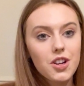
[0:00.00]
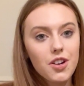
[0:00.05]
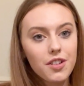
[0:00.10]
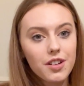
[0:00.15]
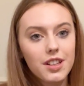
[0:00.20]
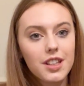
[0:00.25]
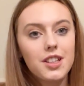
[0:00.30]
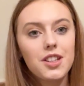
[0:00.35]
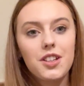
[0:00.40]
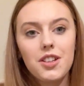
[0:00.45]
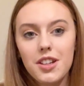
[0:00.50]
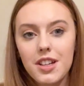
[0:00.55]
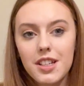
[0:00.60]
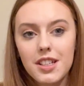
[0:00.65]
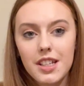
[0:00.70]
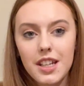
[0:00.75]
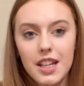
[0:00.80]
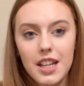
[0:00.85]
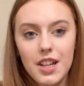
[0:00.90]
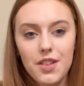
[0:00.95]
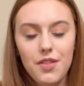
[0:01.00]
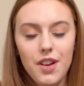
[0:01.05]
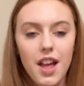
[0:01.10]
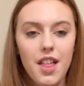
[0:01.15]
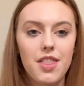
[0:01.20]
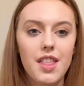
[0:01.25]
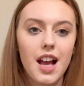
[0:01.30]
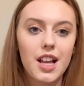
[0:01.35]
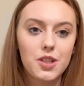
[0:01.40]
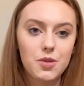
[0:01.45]
Currently New Year's Eve
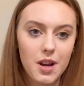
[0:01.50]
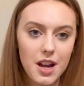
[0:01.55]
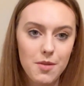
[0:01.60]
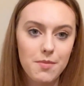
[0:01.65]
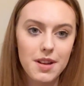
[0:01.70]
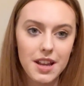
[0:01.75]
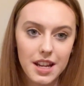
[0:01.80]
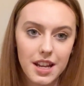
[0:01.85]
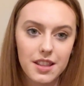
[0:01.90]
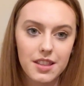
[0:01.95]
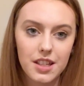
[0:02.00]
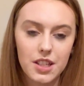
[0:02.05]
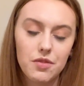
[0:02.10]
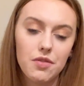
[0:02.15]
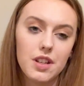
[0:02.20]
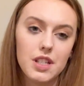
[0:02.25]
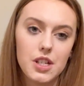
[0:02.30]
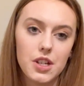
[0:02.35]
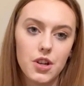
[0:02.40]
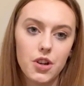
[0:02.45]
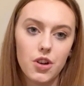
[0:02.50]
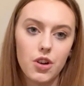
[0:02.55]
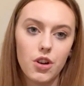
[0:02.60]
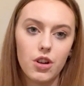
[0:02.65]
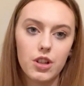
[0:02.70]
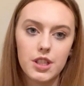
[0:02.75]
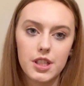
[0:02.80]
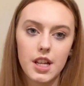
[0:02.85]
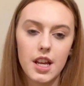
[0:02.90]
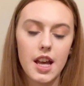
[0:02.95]
and that's why I'm making this video
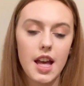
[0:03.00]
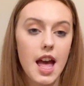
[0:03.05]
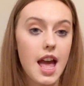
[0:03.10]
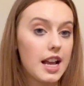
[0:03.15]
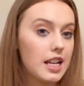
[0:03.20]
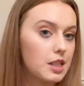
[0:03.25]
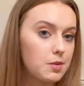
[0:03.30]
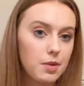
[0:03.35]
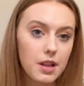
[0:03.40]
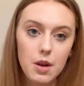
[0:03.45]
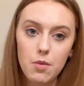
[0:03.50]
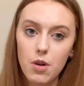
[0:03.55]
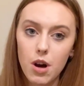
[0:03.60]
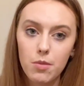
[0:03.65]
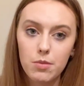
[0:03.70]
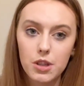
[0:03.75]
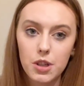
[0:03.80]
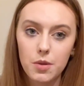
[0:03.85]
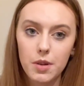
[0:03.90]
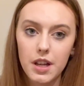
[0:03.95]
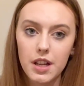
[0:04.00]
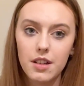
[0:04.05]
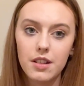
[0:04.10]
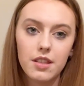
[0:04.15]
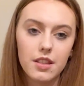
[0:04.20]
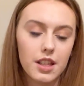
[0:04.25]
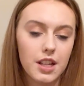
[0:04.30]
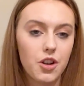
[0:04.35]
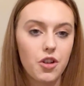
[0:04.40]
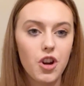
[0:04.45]
to explain what I'm
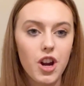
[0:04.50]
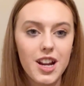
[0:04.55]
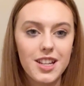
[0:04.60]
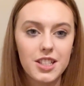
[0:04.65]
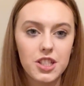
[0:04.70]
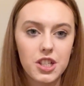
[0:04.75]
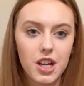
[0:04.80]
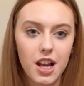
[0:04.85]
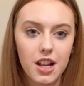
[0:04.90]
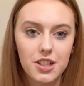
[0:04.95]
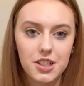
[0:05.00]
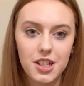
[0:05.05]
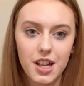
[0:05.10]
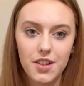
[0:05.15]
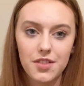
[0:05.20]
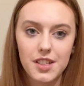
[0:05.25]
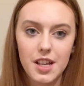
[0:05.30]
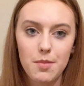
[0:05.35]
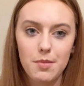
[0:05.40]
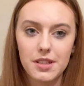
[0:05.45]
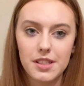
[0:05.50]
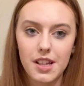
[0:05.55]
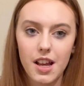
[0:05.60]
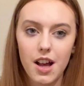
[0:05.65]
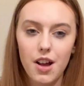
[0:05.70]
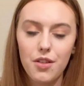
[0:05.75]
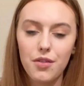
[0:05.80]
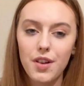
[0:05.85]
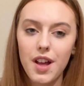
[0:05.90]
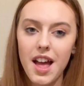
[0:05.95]
doing, the crazy challenge that I've set
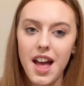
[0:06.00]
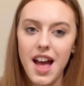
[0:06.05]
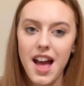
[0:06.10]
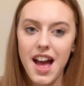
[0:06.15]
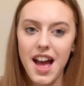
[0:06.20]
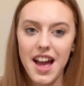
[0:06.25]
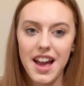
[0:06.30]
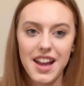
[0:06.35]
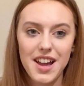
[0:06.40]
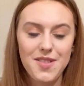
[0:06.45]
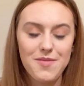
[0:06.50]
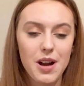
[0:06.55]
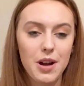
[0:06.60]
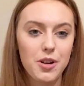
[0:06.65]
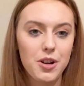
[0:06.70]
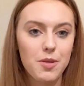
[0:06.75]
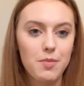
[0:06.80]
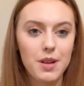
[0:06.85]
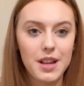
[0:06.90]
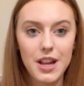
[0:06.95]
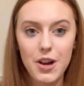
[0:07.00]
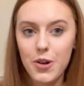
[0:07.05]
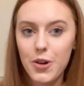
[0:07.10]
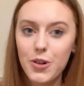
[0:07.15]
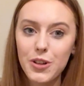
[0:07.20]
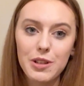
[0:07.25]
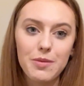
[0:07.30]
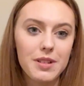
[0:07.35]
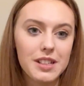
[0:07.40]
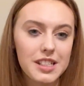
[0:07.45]
myself um, I'm going to be
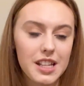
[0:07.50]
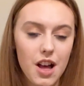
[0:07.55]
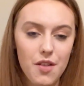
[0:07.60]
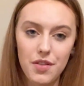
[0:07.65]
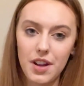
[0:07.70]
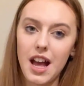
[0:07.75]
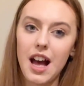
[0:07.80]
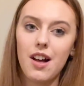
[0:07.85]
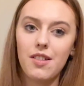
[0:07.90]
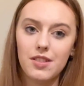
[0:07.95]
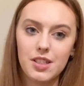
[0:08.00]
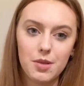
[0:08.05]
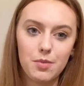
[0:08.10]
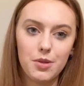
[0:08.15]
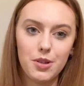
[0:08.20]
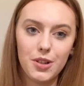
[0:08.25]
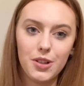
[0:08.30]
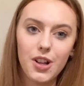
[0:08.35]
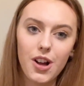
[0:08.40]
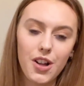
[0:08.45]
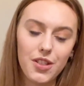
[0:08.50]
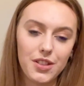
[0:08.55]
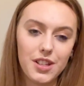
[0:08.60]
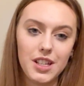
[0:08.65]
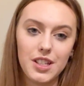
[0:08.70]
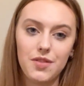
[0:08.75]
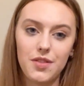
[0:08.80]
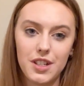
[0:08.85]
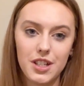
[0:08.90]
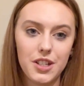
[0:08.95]
holding myself accountable on
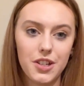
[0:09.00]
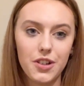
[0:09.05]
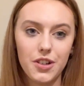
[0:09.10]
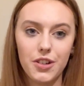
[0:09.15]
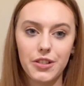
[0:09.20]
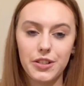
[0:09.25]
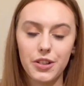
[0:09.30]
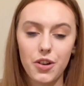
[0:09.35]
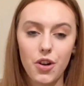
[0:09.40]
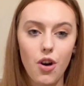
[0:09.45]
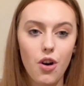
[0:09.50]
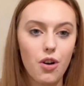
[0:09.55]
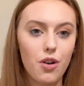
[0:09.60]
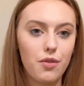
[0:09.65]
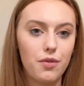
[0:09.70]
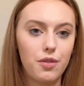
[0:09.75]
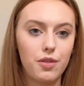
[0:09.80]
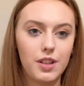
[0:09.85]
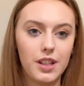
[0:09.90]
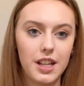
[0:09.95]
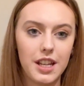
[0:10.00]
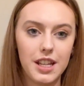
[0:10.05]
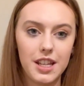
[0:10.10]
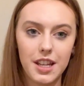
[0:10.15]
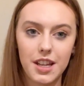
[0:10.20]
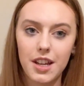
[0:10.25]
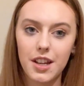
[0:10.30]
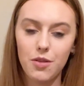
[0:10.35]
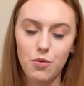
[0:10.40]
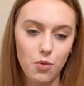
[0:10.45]
these videos and hopefully
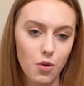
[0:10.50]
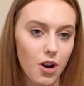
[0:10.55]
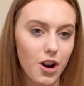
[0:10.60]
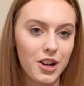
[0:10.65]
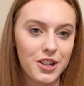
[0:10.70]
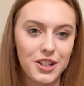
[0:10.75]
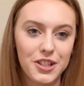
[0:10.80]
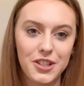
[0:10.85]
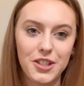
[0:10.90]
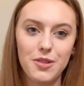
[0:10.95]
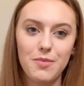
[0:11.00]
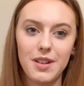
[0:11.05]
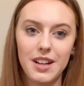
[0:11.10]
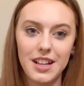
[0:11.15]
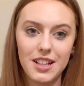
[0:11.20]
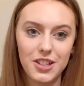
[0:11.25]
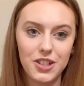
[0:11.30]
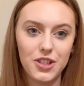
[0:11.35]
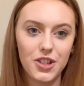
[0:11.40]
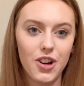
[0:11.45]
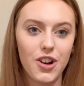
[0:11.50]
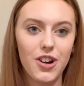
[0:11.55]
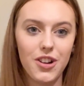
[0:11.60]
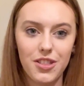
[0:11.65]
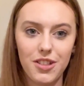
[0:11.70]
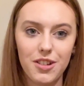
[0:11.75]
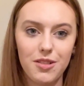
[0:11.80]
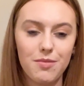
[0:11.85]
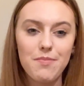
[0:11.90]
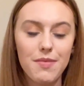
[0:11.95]
you can watch them and enjoy
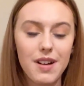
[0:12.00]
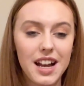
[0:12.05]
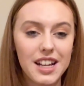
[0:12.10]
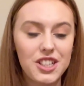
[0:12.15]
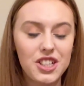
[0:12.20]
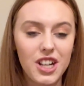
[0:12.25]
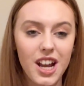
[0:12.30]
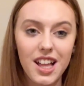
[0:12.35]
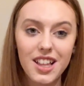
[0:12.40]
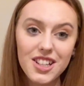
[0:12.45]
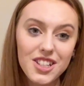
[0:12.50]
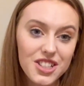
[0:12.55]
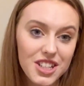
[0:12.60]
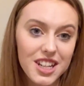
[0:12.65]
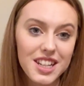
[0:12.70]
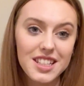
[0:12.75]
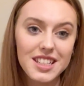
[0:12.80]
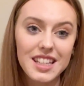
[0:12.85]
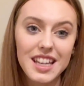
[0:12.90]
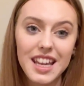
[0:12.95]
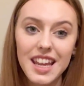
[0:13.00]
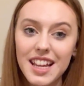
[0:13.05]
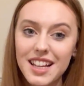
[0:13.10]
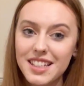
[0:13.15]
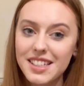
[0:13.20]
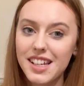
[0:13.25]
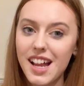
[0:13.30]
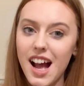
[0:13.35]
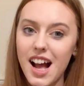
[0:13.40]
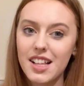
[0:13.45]
them. My challenge is
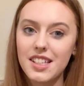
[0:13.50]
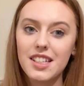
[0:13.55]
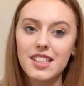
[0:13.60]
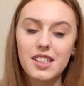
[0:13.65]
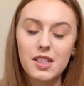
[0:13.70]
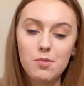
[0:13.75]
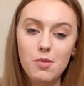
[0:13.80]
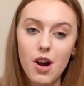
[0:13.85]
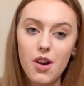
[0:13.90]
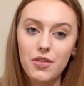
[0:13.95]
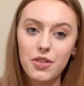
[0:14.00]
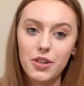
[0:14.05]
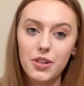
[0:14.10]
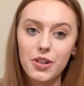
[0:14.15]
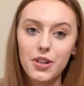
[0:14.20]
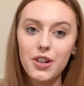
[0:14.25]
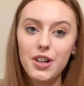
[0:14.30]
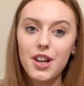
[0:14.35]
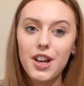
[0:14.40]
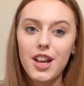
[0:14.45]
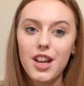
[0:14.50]
kickstarting tomorrow.